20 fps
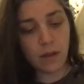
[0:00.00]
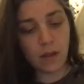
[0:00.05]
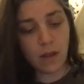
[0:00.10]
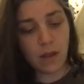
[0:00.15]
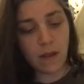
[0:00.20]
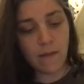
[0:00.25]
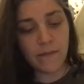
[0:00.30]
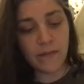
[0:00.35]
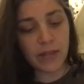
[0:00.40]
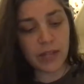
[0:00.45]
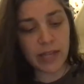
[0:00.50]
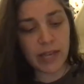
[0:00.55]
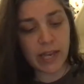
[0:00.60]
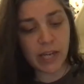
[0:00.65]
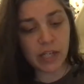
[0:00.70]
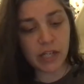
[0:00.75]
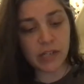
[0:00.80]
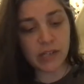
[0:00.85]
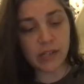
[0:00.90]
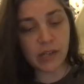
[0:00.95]

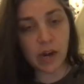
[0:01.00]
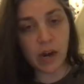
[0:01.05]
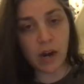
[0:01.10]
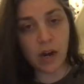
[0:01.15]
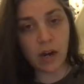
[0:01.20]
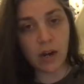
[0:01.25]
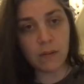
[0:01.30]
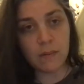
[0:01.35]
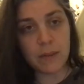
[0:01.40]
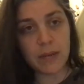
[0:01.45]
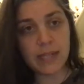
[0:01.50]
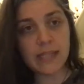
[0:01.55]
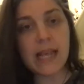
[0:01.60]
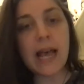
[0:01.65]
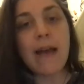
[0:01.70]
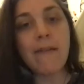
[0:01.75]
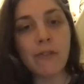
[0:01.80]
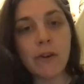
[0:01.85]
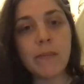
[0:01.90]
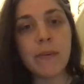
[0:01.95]
affiliations are, because
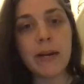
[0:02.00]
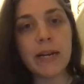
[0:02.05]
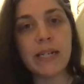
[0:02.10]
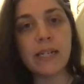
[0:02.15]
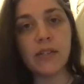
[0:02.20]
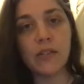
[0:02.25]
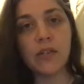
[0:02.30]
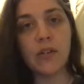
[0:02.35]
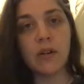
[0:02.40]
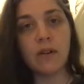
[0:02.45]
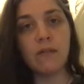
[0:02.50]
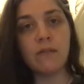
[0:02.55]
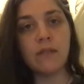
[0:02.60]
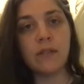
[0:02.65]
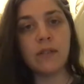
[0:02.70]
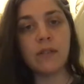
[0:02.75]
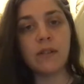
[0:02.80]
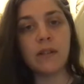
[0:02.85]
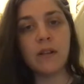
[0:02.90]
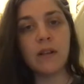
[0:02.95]
everybody
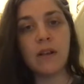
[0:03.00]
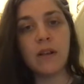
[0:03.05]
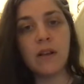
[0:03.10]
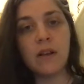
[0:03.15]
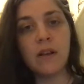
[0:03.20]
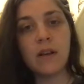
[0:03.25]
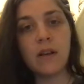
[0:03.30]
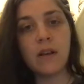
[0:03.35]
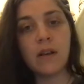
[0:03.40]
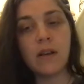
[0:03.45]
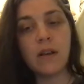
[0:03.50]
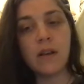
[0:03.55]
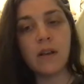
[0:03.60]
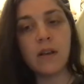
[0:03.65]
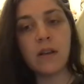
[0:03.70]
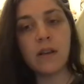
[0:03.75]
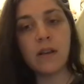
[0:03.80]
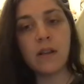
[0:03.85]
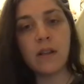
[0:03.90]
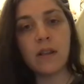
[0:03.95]
deserves
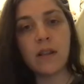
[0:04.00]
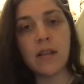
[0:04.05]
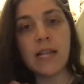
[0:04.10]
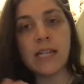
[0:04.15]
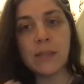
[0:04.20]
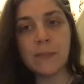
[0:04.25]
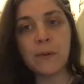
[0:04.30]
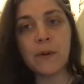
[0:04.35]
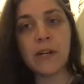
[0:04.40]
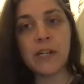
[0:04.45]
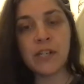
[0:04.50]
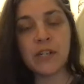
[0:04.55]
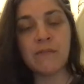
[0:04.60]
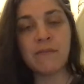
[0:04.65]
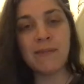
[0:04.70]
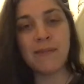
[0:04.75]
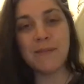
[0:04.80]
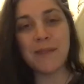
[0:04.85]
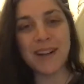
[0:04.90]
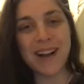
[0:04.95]
inspiration
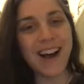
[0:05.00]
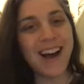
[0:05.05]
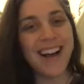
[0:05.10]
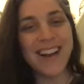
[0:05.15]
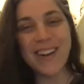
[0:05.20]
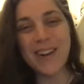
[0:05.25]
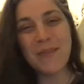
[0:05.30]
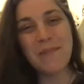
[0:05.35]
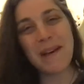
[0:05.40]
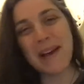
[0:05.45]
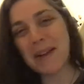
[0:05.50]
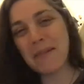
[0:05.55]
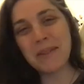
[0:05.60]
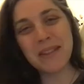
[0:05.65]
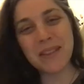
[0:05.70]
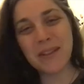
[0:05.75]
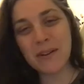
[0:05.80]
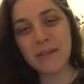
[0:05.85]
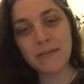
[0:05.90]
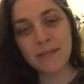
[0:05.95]
from God, no matter
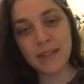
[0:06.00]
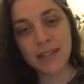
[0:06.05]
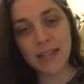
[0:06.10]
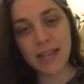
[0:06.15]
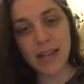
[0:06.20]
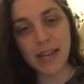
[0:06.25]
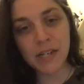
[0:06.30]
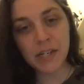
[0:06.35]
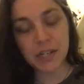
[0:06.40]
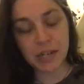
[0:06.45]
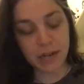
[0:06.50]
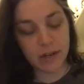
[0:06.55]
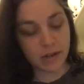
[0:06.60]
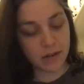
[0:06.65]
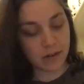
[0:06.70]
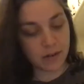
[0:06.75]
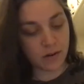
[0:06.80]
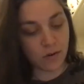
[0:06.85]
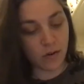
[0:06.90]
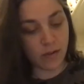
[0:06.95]
what their affiliation
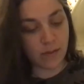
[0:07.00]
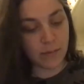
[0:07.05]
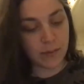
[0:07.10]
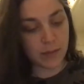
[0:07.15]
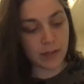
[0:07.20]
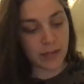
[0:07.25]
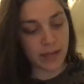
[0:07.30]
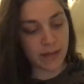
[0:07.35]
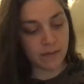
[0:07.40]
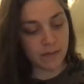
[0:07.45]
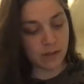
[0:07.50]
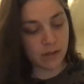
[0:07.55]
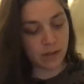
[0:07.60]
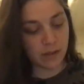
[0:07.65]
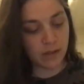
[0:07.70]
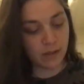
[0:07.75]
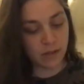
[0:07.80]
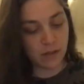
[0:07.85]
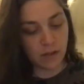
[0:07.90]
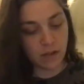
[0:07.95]
or their
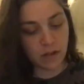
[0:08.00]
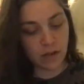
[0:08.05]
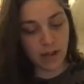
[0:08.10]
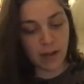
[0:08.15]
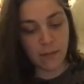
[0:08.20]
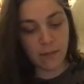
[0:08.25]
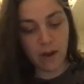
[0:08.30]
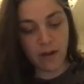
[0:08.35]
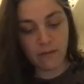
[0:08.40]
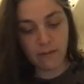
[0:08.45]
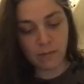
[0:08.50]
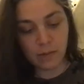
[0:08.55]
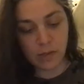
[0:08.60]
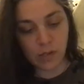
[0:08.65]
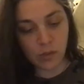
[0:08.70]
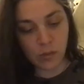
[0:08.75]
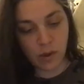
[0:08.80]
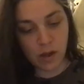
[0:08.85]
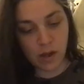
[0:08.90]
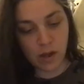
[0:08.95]
beliefs. Okay, Proverbs
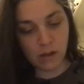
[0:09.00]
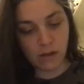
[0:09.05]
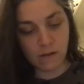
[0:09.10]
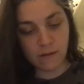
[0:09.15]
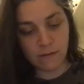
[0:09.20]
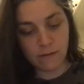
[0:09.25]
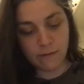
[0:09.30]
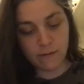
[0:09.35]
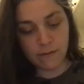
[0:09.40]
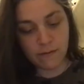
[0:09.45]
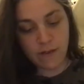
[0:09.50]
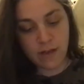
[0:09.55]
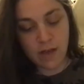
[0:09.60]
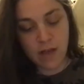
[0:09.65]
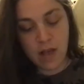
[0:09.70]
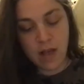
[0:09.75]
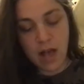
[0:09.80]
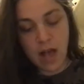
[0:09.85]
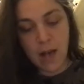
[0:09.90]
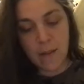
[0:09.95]
12.
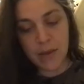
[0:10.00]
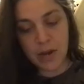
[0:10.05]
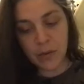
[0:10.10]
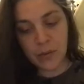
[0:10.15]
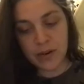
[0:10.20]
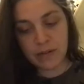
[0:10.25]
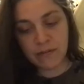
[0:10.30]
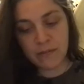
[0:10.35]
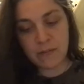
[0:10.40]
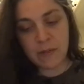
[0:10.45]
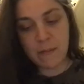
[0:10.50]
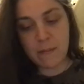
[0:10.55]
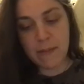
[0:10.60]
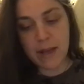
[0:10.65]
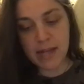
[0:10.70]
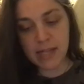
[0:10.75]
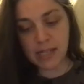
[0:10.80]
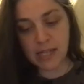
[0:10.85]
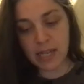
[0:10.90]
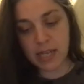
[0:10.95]
I'm going to read from the
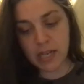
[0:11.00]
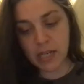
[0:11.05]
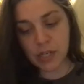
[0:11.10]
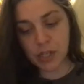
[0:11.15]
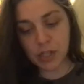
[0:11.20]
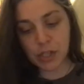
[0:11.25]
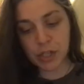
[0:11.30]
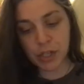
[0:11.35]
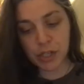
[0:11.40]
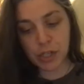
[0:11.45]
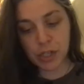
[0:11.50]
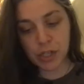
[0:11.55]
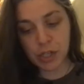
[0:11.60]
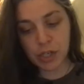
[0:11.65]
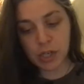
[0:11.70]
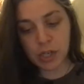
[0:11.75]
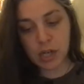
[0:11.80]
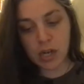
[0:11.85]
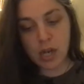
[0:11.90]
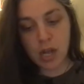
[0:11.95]
Message
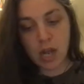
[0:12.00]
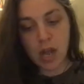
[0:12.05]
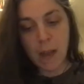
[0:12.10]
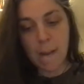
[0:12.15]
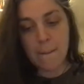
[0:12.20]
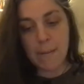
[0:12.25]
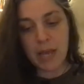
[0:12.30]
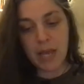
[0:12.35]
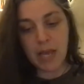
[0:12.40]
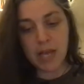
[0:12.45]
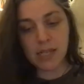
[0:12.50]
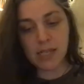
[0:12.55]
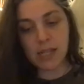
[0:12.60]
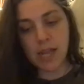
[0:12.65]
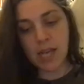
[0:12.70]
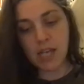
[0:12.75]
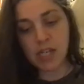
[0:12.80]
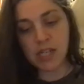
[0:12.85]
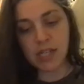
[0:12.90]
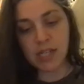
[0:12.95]
because I
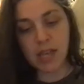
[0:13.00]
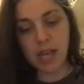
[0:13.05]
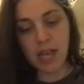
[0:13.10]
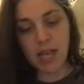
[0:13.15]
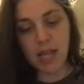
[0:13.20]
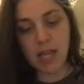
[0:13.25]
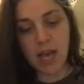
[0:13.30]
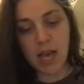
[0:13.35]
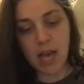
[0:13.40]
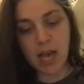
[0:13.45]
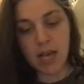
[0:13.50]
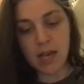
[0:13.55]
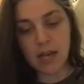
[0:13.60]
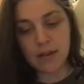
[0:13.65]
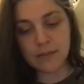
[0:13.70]
just like that.